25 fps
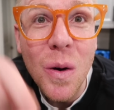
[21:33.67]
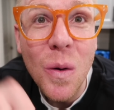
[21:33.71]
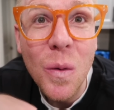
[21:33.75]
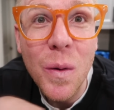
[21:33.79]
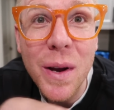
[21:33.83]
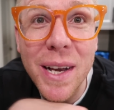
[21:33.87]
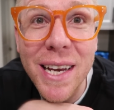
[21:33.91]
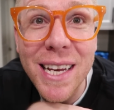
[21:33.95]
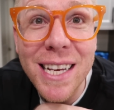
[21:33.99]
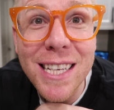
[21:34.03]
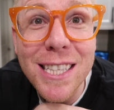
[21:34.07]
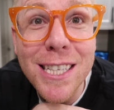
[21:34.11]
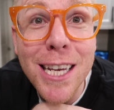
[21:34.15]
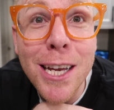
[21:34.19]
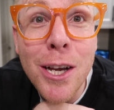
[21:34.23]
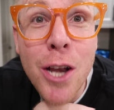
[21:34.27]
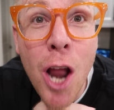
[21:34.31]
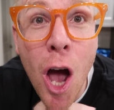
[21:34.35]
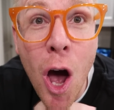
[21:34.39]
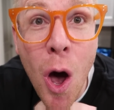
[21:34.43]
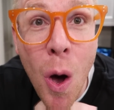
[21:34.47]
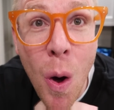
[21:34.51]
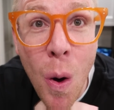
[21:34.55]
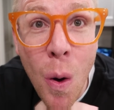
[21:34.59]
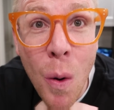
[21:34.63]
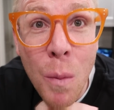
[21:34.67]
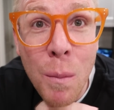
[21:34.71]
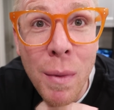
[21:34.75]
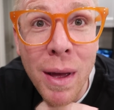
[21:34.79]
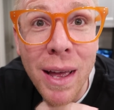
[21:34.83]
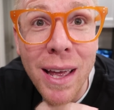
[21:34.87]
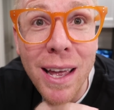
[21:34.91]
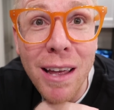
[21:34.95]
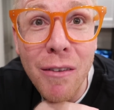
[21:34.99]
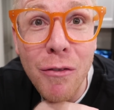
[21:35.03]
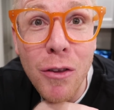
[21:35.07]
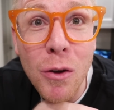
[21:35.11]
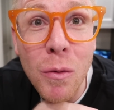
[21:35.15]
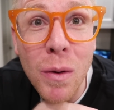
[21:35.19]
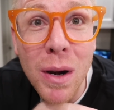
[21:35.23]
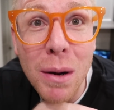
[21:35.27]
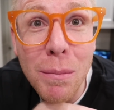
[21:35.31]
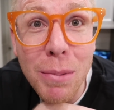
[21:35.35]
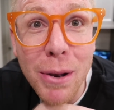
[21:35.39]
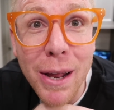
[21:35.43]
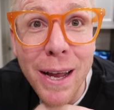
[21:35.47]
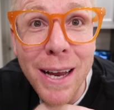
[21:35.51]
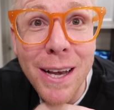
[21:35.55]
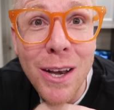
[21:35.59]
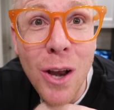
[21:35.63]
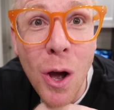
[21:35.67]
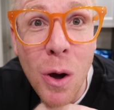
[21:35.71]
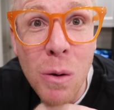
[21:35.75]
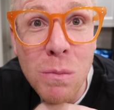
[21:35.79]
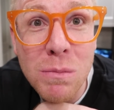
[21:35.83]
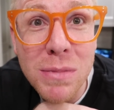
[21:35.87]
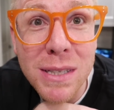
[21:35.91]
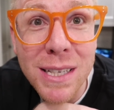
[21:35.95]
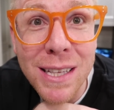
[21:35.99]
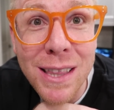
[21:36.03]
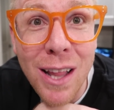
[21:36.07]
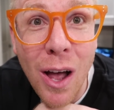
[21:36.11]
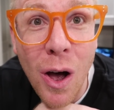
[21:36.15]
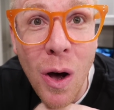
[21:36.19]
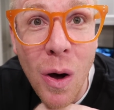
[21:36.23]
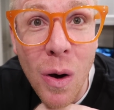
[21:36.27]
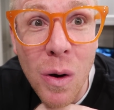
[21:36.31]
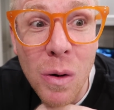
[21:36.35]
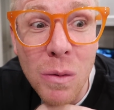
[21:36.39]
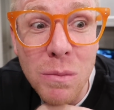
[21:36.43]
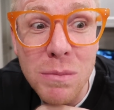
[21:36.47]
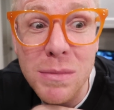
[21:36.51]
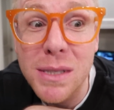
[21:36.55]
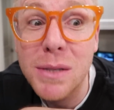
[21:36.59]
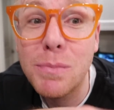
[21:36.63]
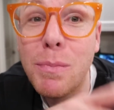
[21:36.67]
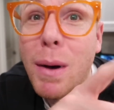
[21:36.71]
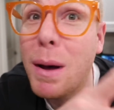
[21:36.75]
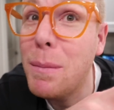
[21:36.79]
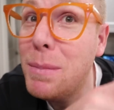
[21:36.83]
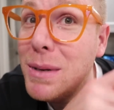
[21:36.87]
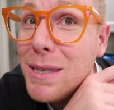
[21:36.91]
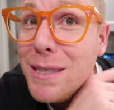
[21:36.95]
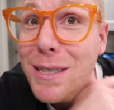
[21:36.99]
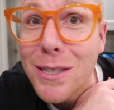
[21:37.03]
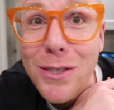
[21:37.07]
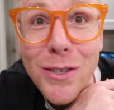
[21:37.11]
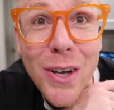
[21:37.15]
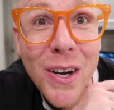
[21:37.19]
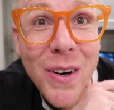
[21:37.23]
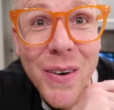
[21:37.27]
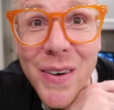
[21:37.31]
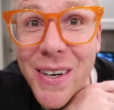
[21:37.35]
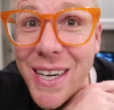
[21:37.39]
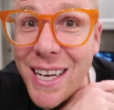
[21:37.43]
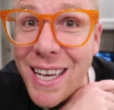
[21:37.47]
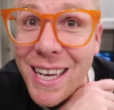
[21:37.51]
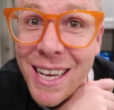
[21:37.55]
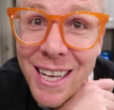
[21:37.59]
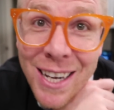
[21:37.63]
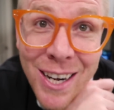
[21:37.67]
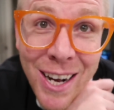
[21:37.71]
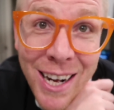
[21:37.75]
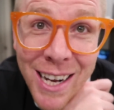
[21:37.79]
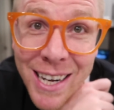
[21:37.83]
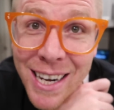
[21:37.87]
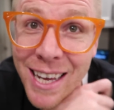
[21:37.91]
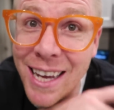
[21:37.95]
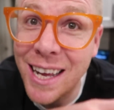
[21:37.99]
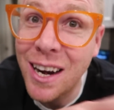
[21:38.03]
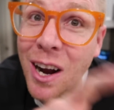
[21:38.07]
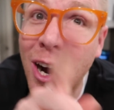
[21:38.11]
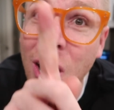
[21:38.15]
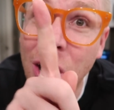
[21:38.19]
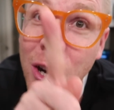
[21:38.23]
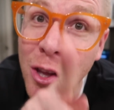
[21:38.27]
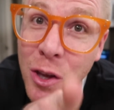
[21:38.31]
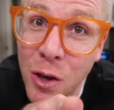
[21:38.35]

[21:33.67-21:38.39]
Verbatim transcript: We need to gnome if you want to play gnomes in the homes. Bubba's is already in on it, are